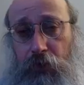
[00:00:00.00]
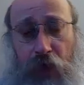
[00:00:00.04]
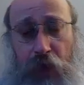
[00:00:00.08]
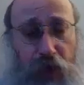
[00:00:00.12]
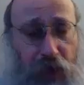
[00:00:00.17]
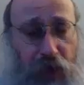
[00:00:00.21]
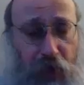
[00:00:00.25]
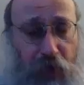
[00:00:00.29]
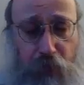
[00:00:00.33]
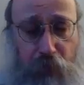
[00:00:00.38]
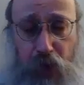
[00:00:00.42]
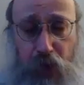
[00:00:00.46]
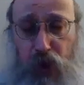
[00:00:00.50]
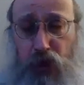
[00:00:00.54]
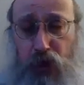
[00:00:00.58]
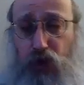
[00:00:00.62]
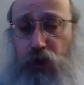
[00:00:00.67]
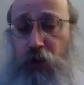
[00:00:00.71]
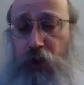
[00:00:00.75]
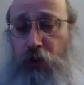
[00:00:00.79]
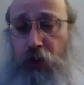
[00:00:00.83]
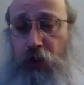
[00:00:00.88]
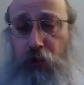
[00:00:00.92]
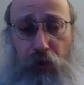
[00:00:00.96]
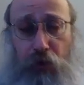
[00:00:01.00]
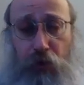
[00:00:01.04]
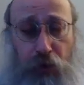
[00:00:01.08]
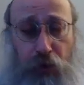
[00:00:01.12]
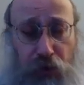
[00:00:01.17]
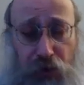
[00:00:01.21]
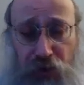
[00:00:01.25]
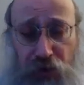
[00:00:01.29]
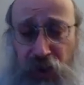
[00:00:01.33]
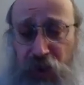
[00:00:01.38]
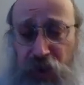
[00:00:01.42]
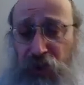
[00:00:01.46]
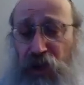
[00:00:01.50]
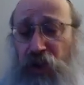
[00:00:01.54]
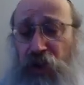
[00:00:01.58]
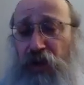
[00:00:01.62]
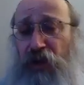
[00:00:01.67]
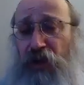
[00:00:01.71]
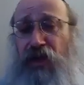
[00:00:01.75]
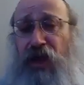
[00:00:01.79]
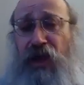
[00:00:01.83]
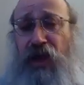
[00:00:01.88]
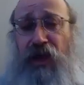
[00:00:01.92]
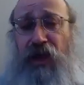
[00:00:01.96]
take a Mishnah,
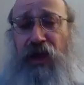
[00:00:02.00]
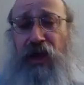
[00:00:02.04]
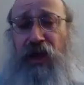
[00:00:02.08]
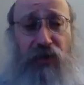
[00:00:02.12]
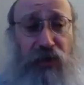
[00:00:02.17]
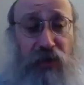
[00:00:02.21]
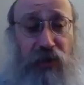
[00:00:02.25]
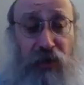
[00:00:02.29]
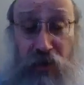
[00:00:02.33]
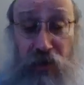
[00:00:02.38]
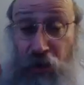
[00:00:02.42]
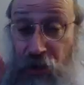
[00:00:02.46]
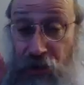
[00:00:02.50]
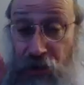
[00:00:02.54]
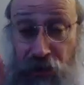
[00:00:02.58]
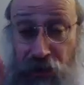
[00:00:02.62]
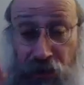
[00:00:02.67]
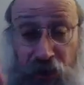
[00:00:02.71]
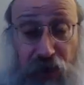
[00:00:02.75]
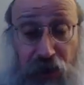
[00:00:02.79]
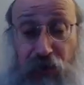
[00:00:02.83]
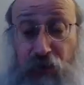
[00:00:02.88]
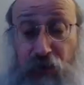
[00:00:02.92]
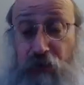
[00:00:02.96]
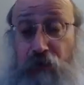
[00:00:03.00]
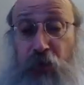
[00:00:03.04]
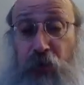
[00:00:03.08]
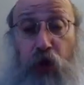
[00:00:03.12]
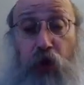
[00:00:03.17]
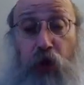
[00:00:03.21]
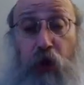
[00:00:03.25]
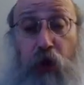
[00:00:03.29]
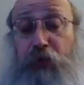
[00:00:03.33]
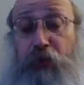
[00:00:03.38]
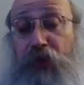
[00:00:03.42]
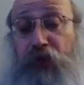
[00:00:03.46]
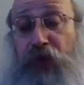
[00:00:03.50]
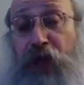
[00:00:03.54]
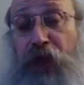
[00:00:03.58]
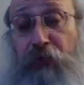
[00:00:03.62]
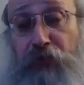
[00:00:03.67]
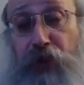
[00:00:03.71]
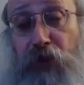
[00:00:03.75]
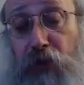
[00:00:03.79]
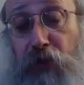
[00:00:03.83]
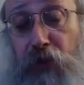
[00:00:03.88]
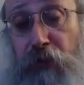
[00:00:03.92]
take a Tanya, open up